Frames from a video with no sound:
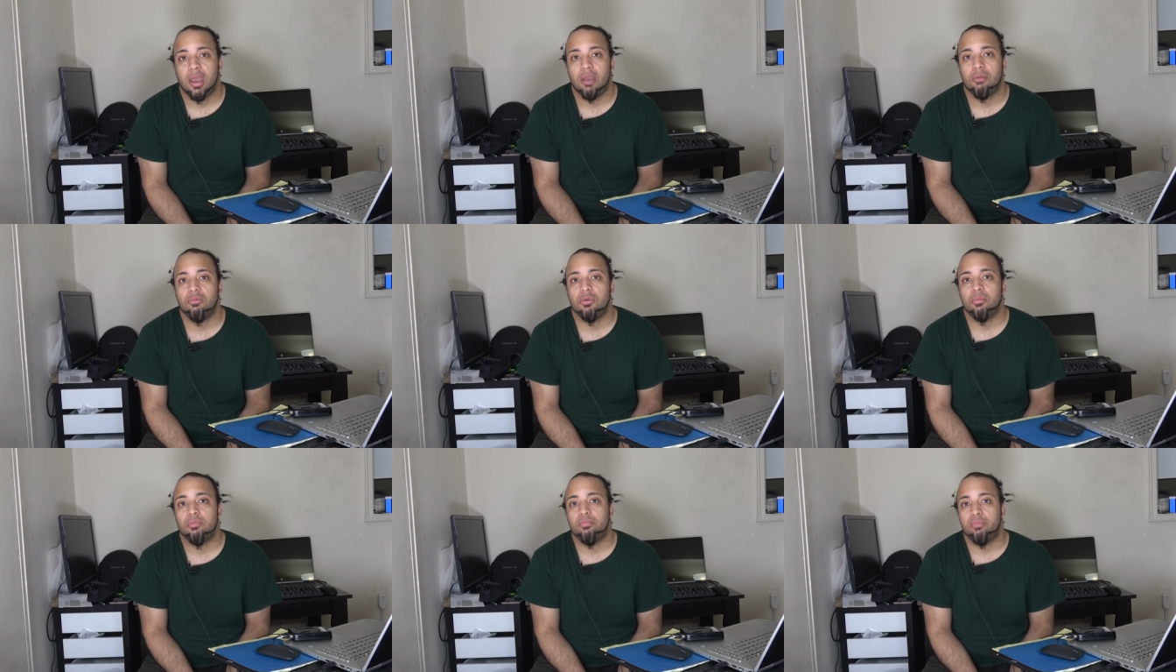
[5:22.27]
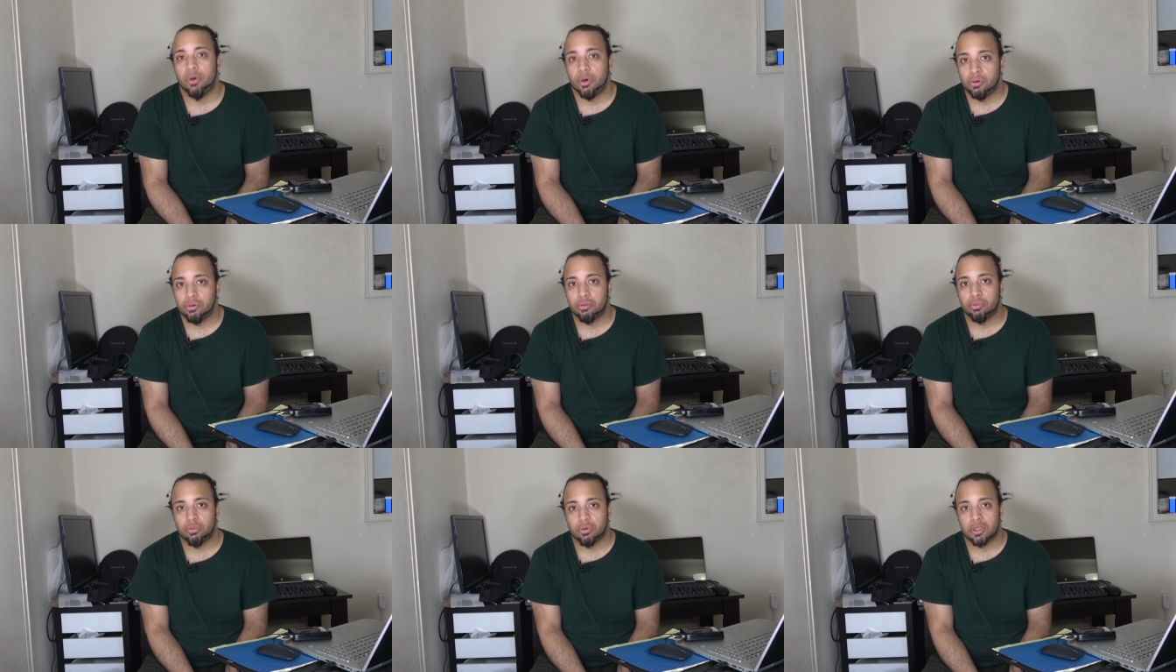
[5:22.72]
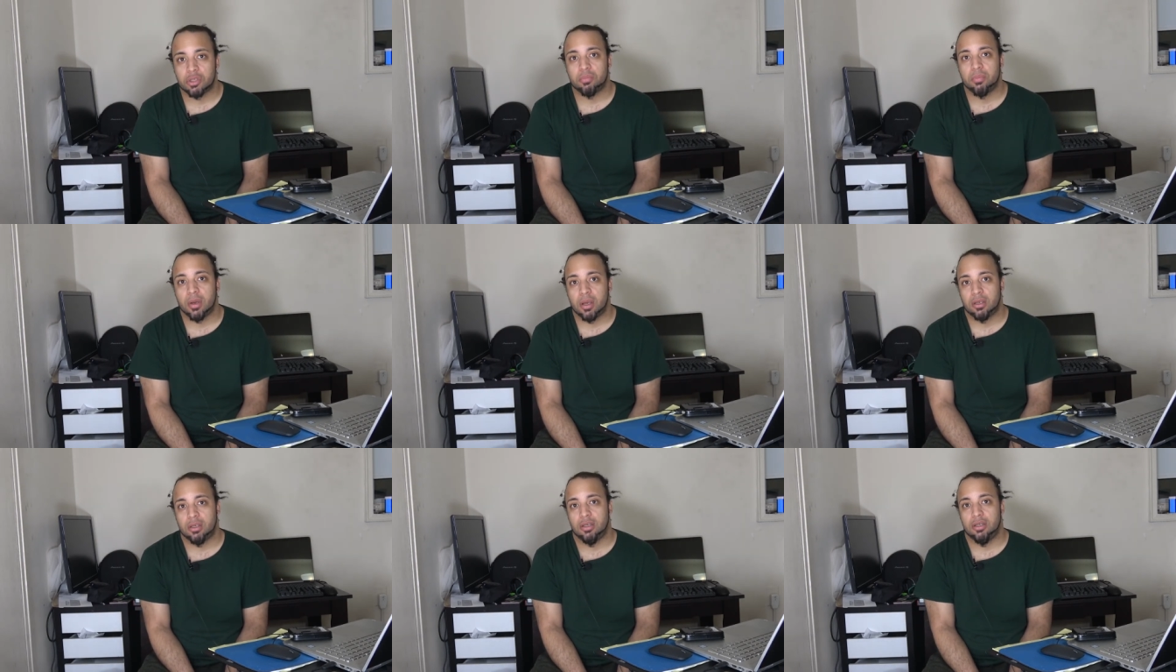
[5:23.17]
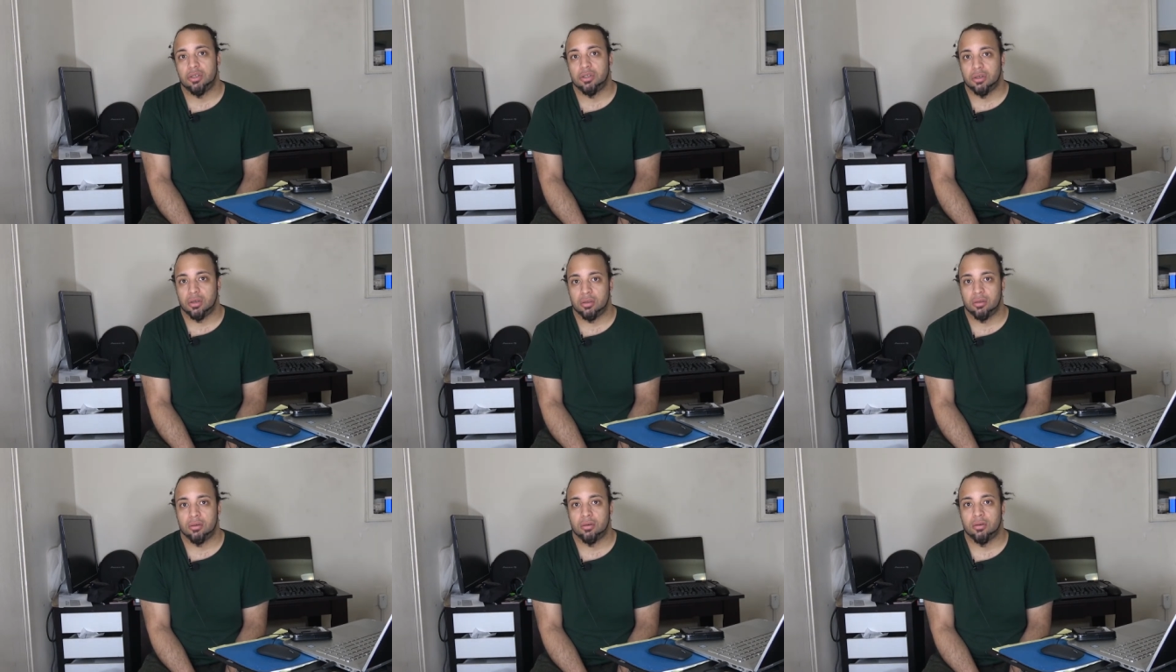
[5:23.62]
And when both respect
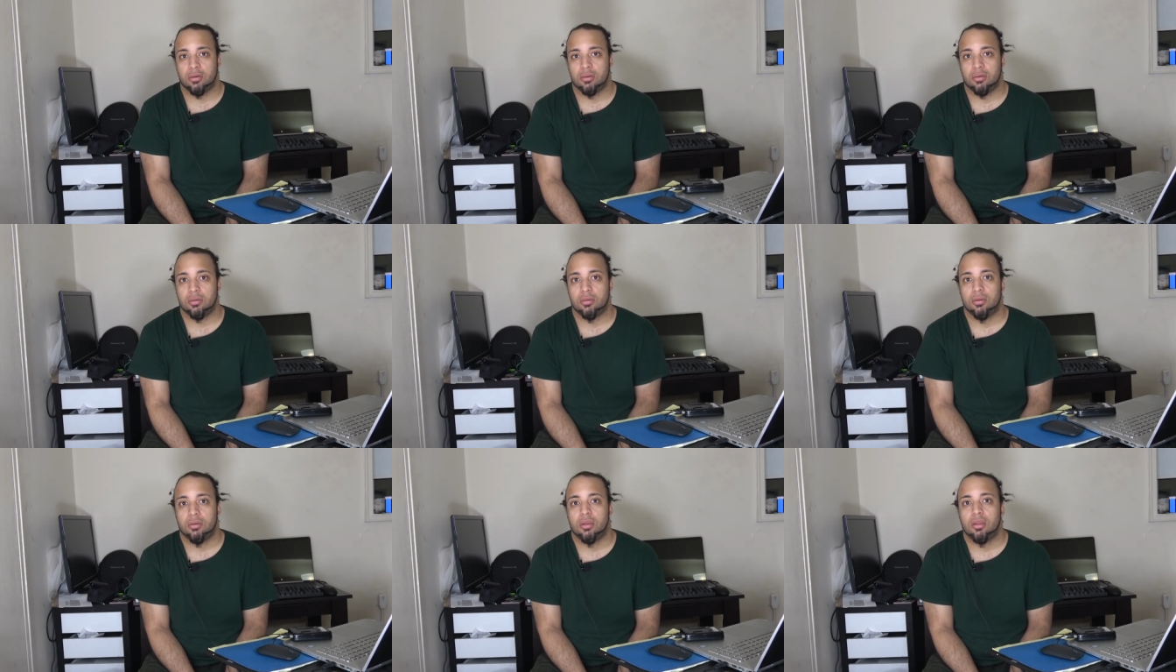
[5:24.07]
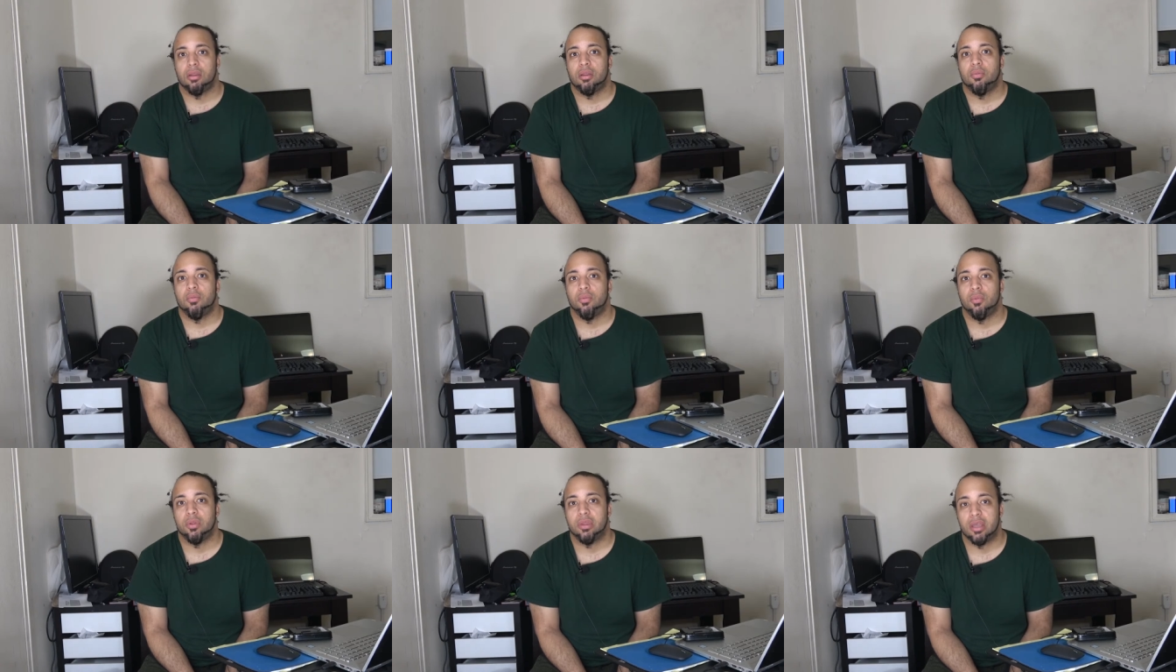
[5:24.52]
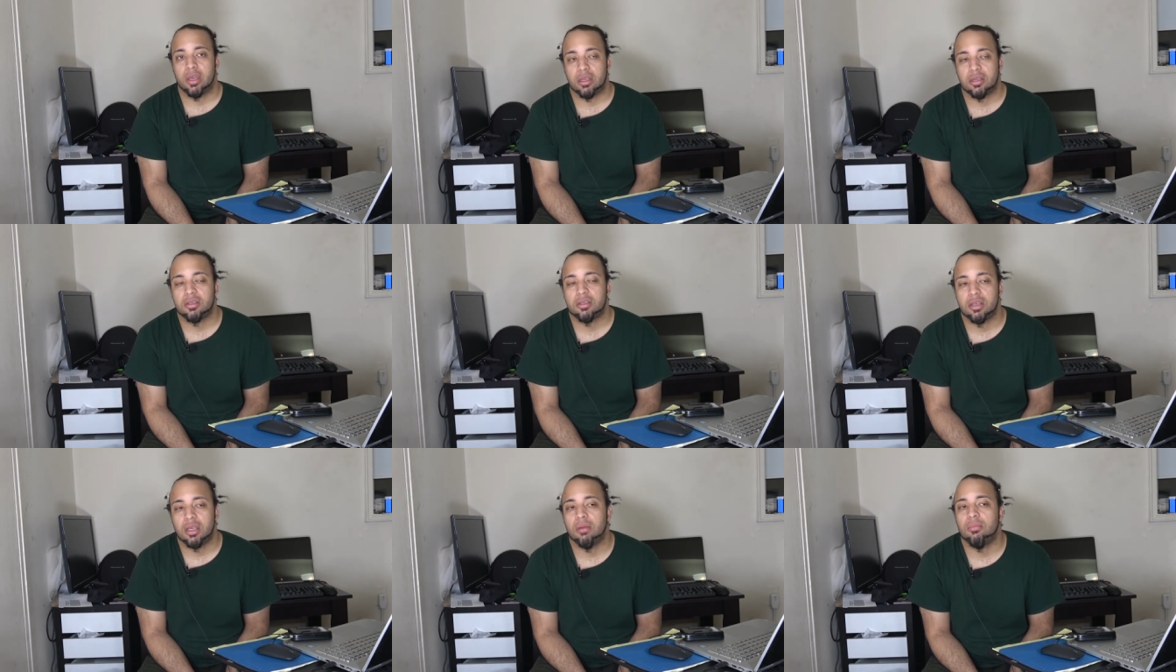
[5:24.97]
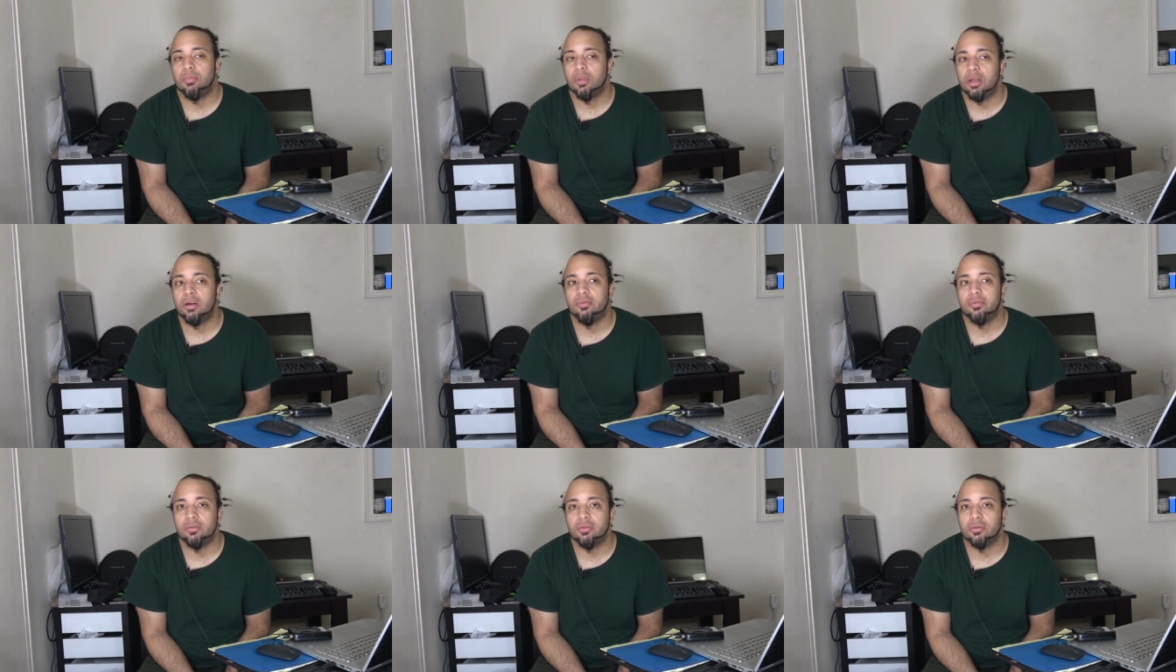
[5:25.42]
each other with that same
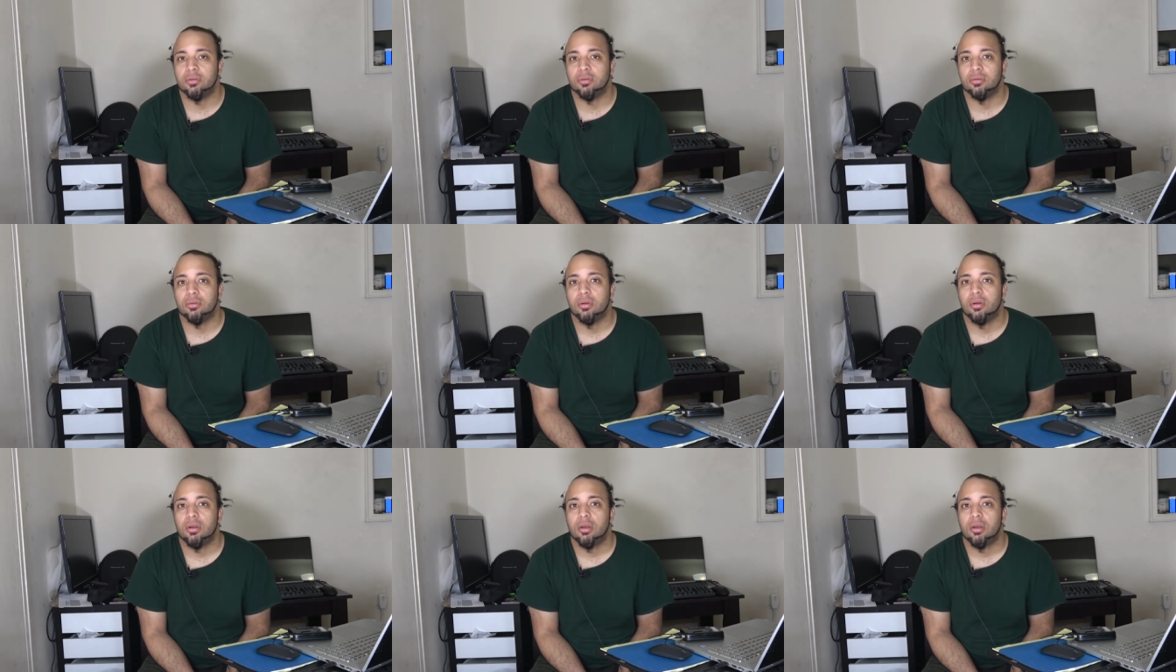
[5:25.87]
level,